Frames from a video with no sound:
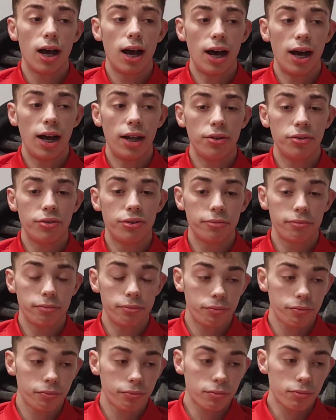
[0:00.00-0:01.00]
And
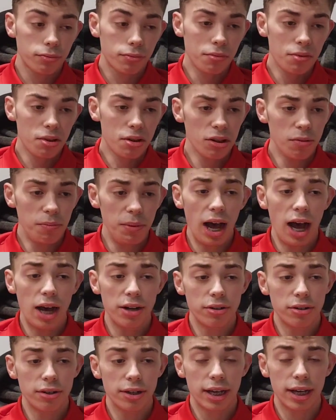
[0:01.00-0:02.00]
a bit I
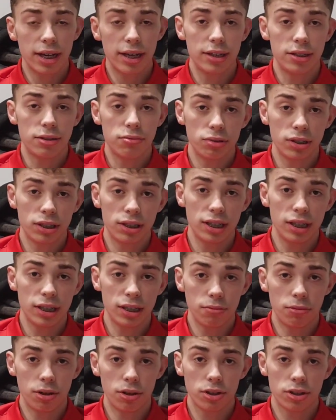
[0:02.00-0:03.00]
don't get is we see
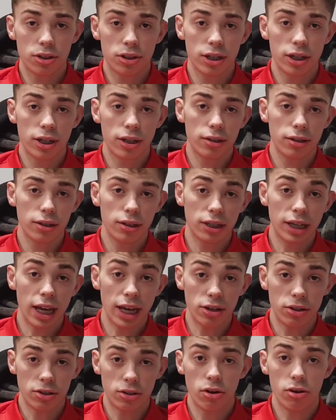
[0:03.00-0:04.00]
the monster
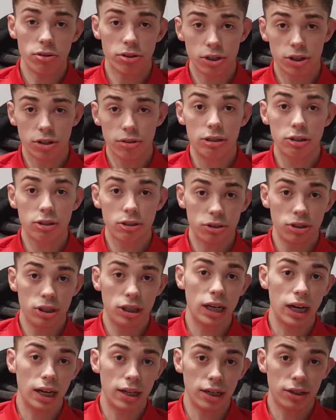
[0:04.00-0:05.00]
getting closer to her because she
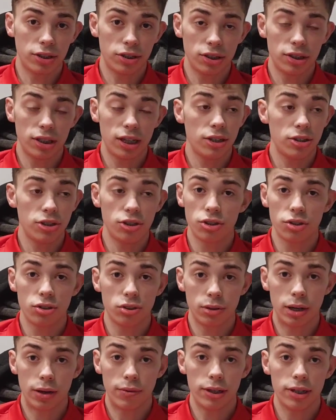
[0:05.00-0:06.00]
can't actually see it, she doesn't
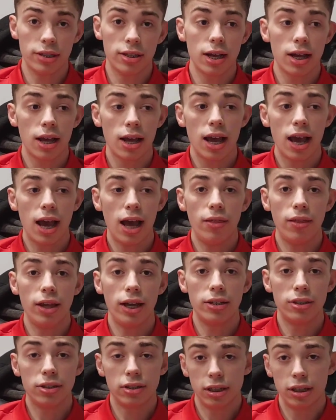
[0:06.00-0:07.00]
know where it is, and
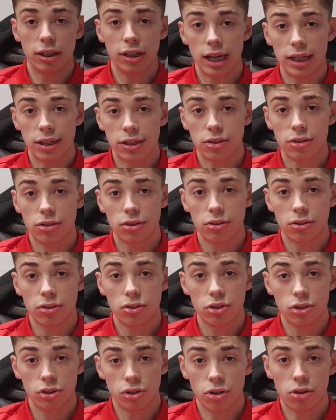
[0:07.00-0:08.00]
then she gets
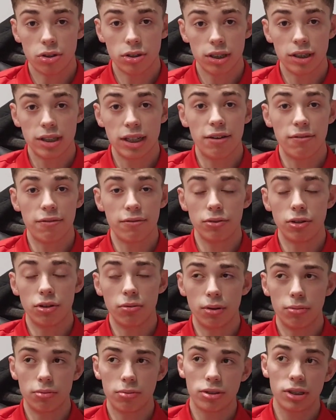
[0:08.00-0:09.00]
choked to death. No,
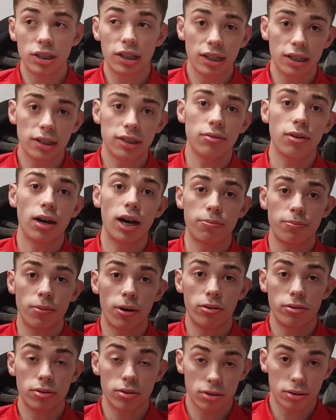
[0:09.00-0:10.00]
well, she gets her
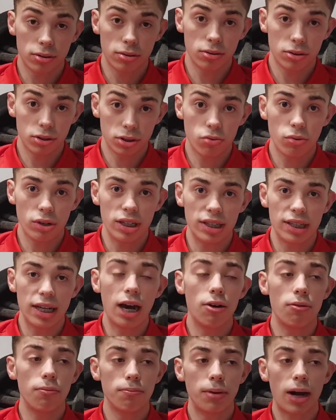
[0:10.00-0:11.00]
eyeballs squeezed
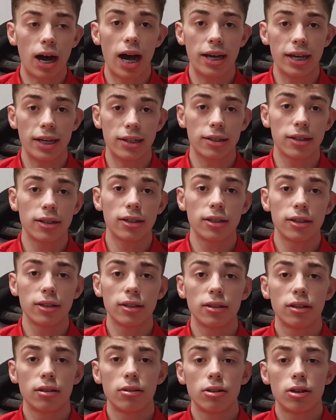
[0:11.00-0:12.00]
out by it.
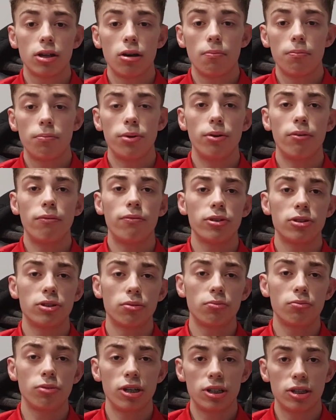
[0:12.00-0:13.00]
But for
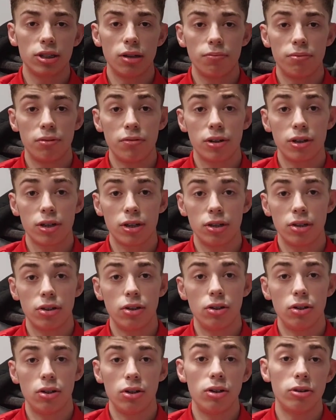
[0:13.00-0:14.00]
some reason, the brother
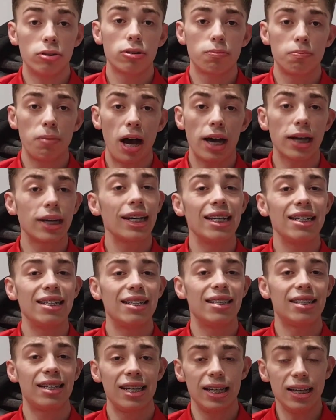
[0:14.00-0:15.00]
can looks back and
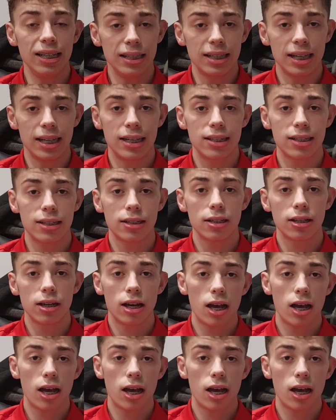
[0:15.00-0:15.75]
sees it,